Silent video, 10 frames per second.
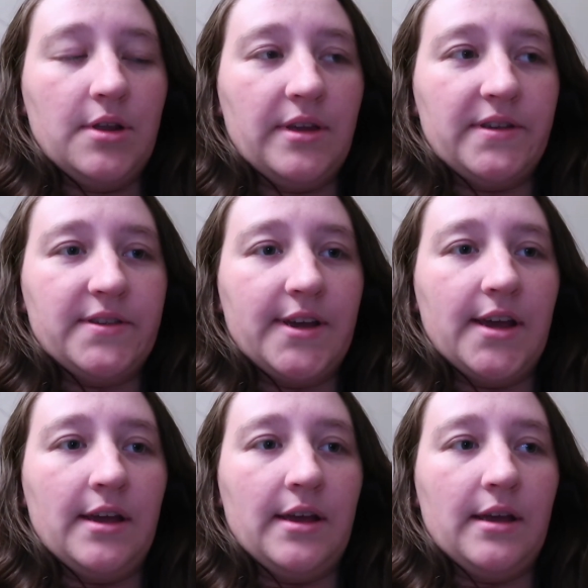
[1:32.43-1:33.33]
They
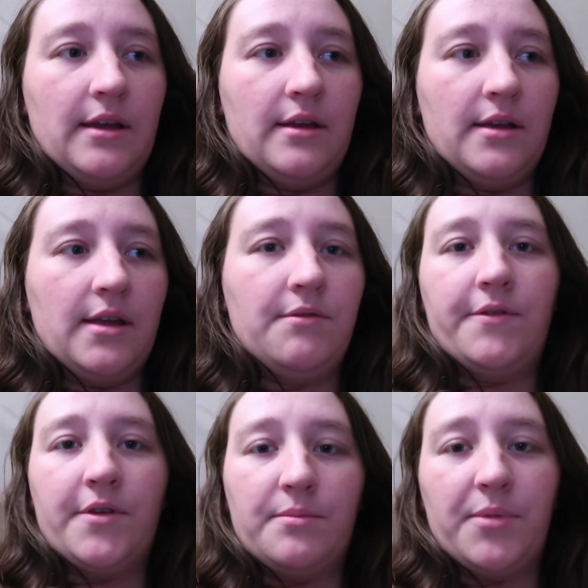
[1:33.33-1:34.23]
say even
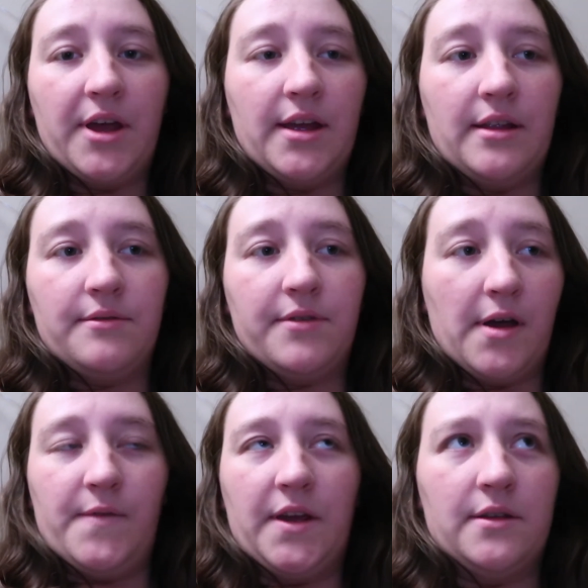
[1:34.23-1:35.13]
if it's been
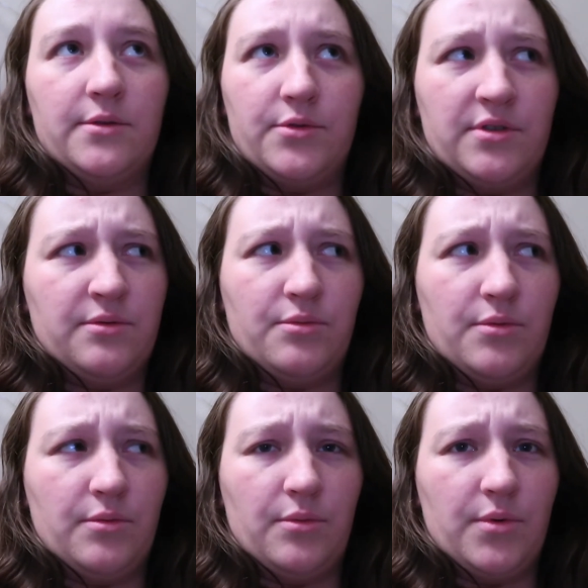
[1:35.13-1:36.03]
5 days, which is
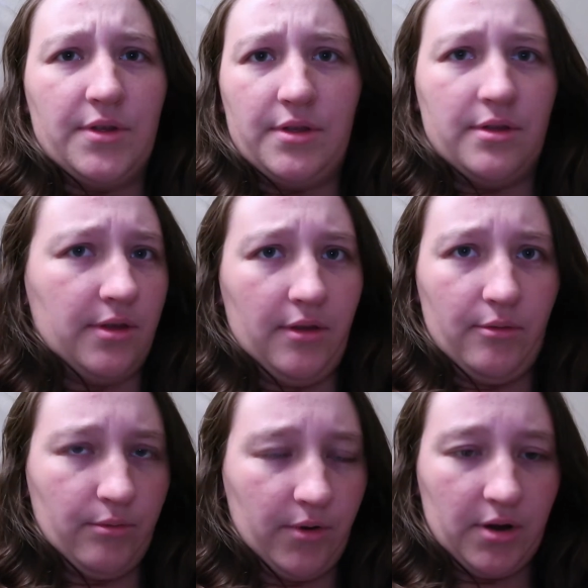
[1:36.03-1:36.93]
what
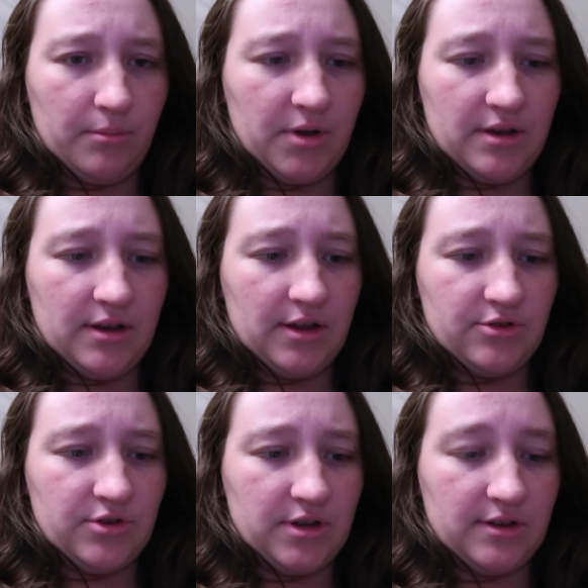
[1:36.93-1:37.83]
the
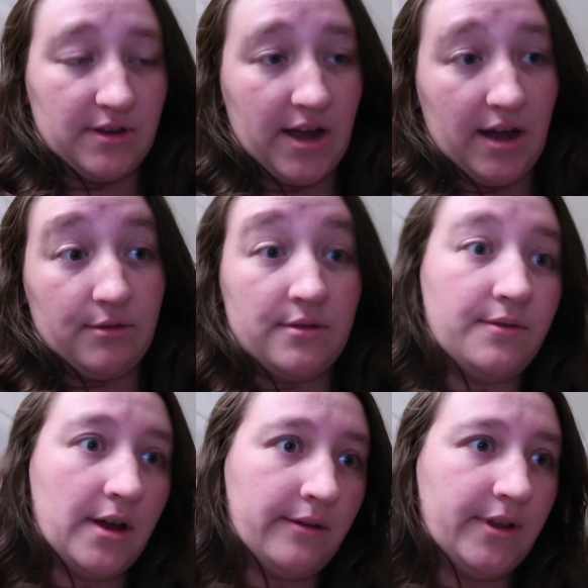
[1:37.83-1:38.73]
recommendation is now, it's
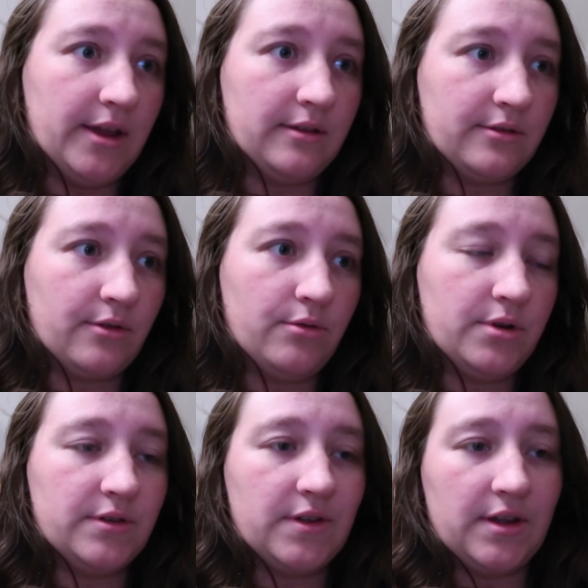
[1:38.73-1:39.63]
5 days
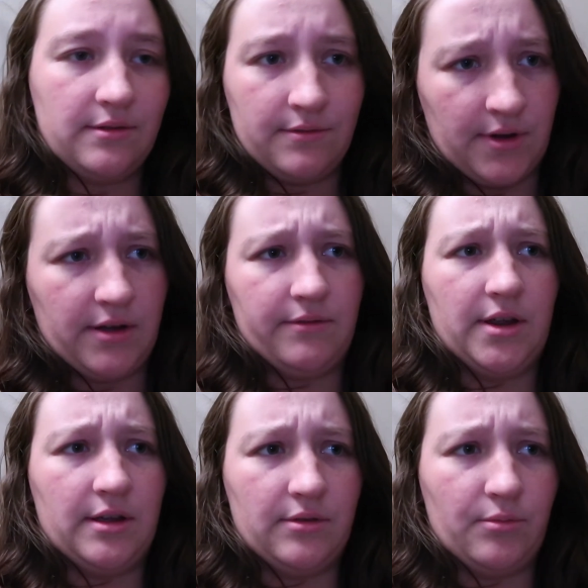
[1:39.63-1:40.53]
quarantine, 5
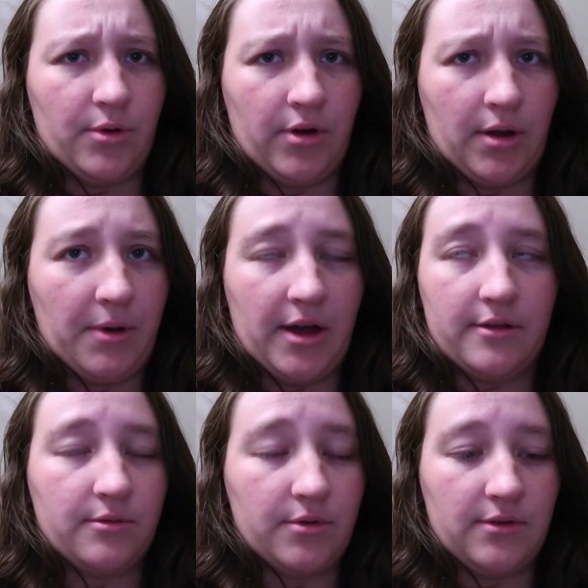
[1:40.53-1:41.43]
days wearing a
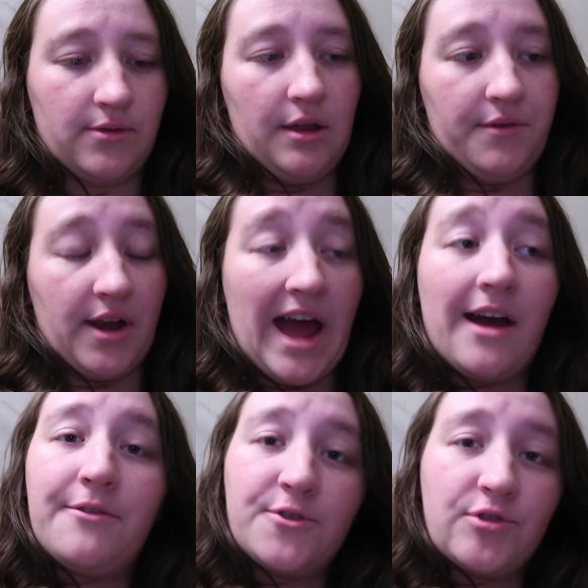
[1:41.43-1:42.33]
mask, whatever. Even
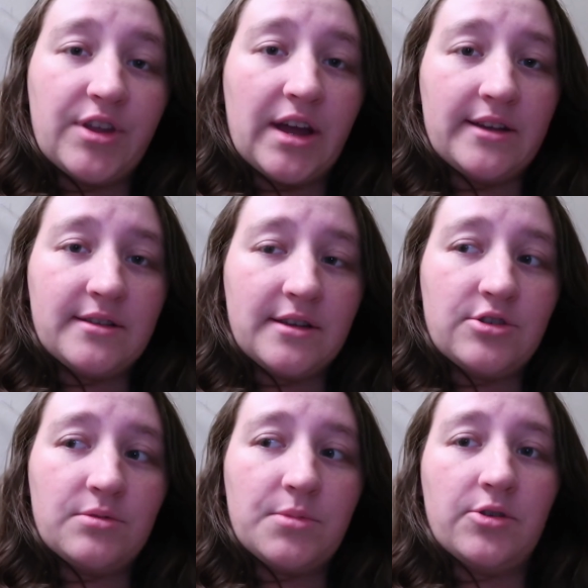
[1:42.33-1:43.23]
after the
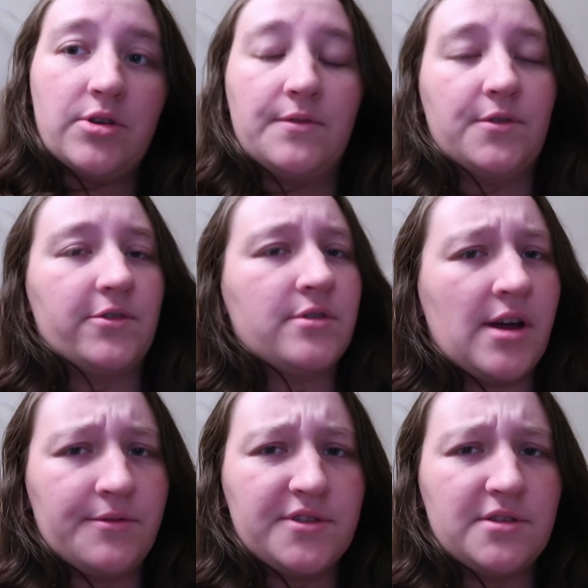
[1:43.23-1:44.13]
isolation period, if you still
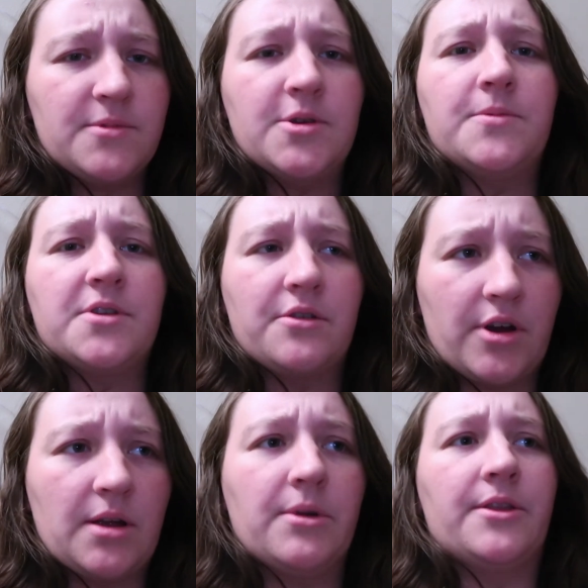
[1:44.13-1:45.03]
have symptoms, I
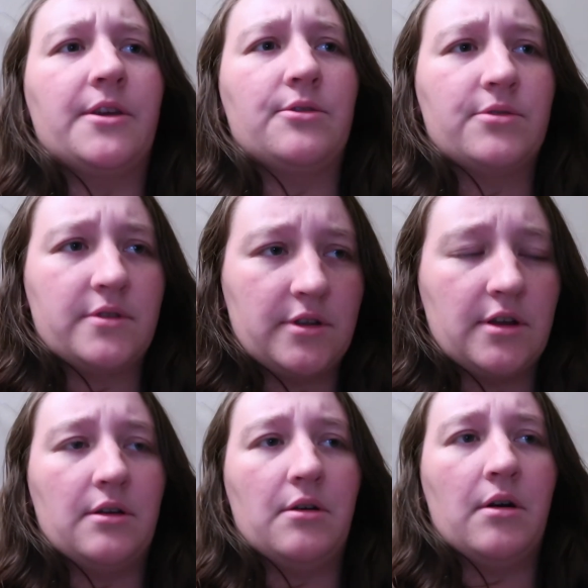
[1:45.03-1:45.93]
recommend that you
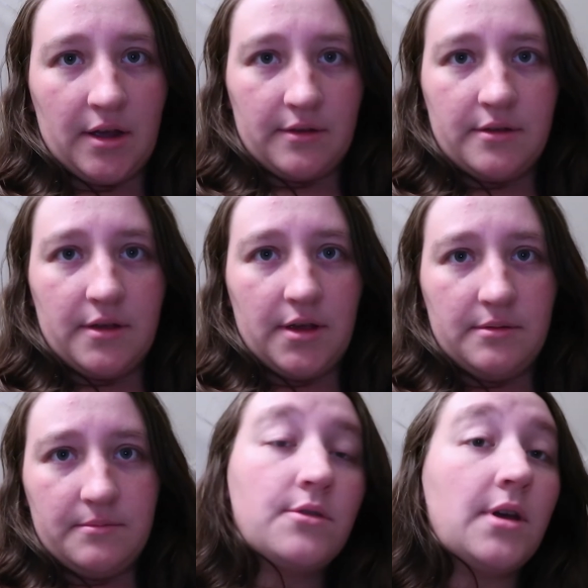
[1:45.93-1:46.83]
still isolate.
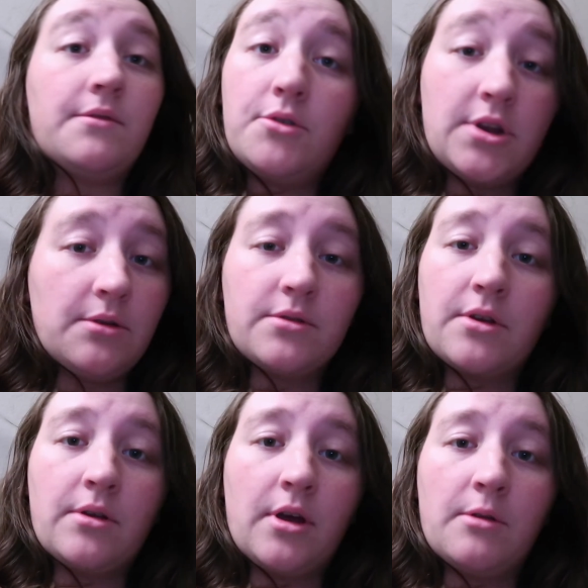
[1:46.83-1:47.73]
So I have no idea what's
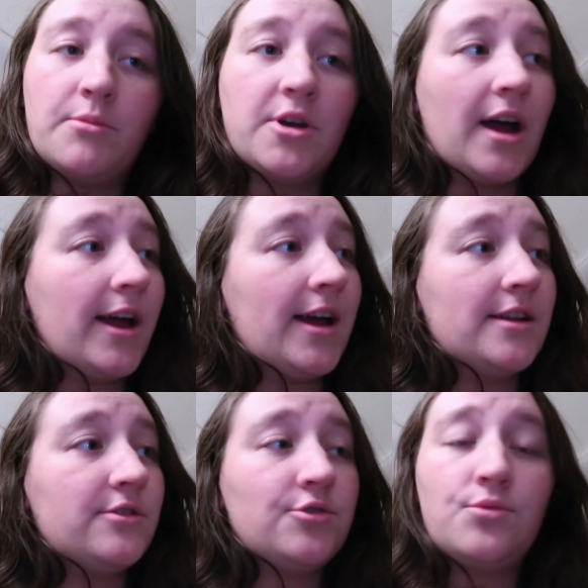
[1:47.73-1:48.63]
going on, but I
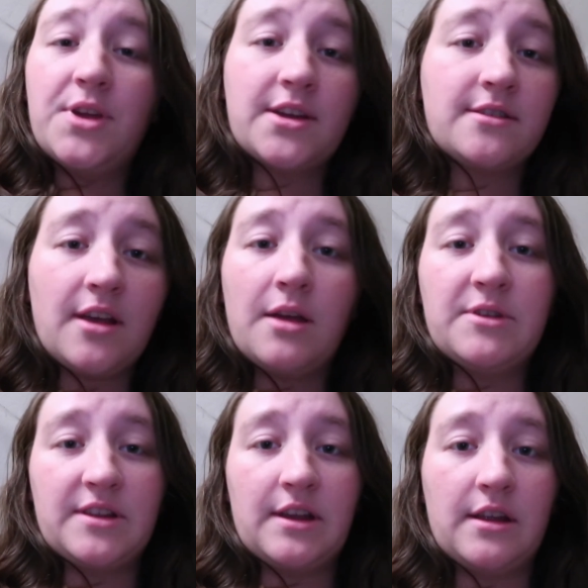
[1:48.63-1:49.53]
had two big
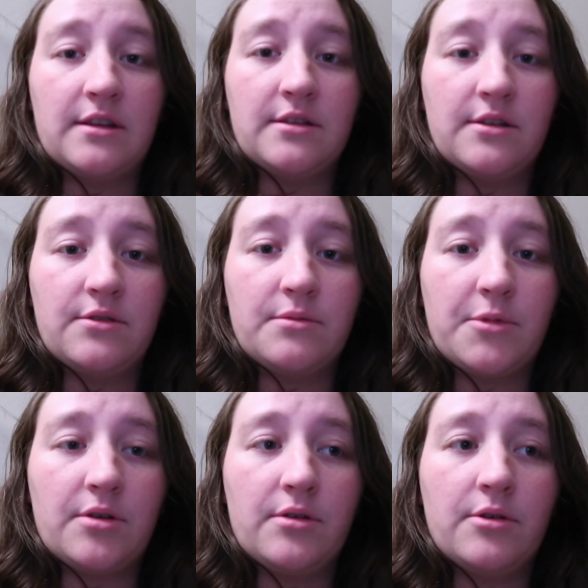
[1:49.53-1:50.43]
assignments I needed to do
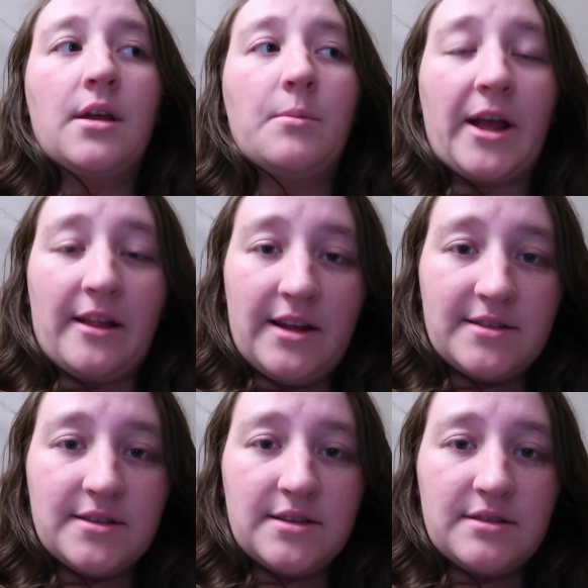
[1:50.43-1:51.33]
tomorrow in my
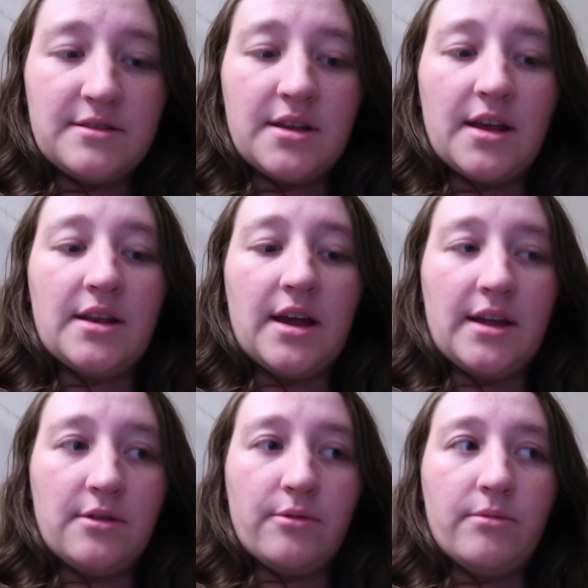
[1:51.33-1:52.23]
classes, and I
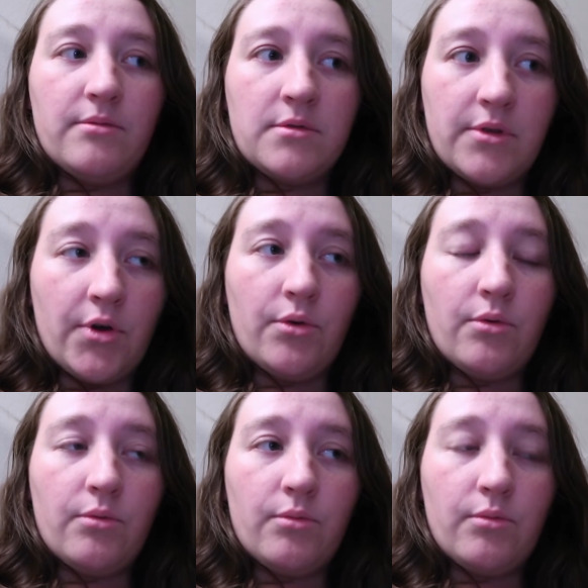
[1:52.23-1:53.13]
don't
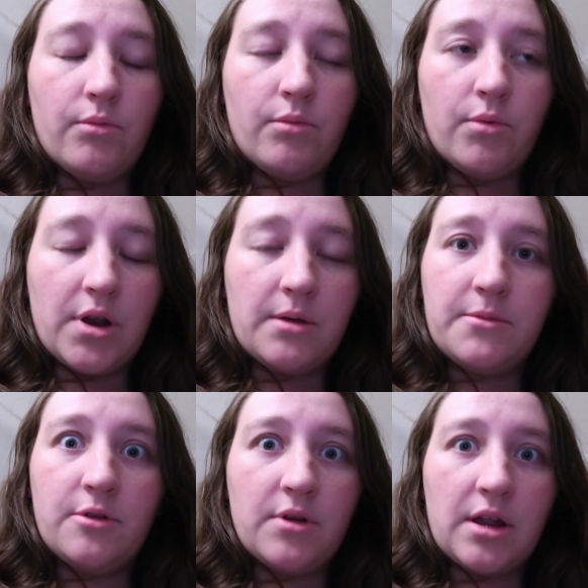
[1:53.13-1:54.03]
know what I'm
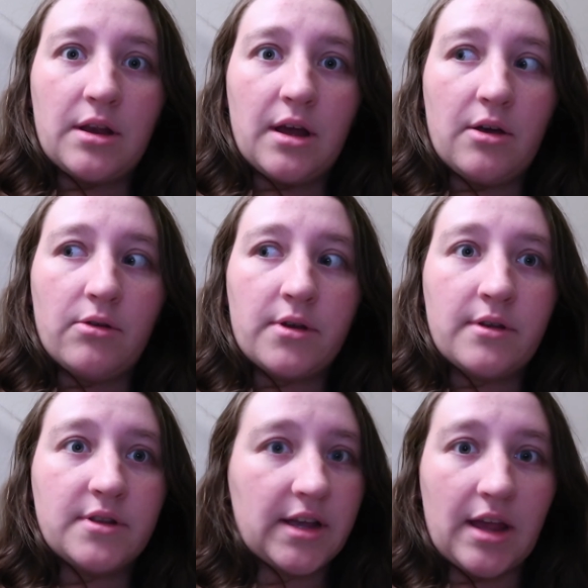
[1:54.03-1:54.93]
doing now,
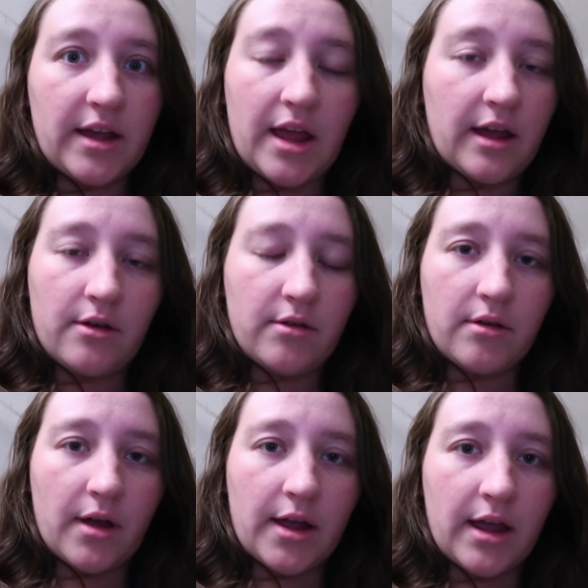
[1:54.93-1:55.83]
because I can't go
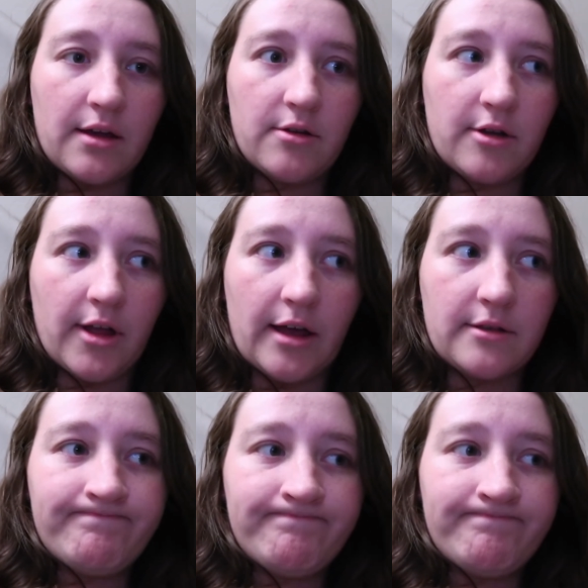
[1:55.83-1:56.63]
to class.